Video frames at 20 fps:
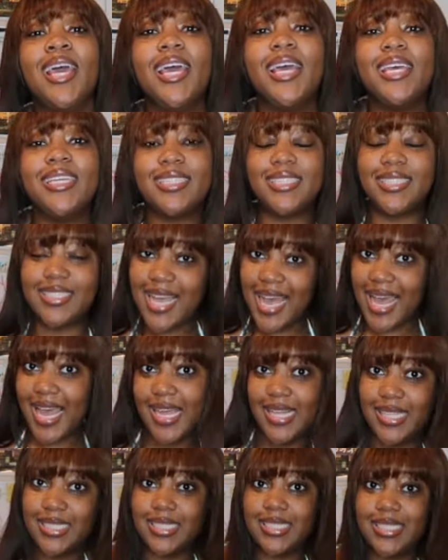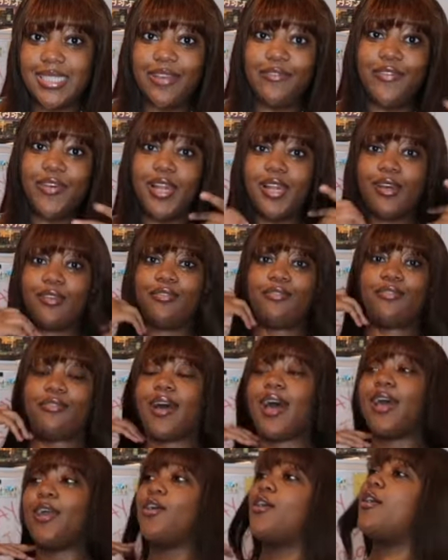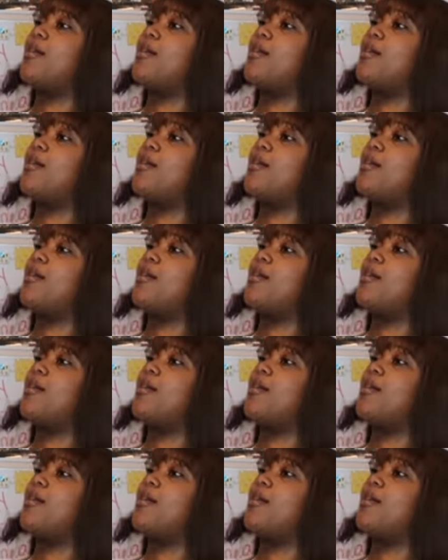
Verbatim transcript: is 10s. If it look fire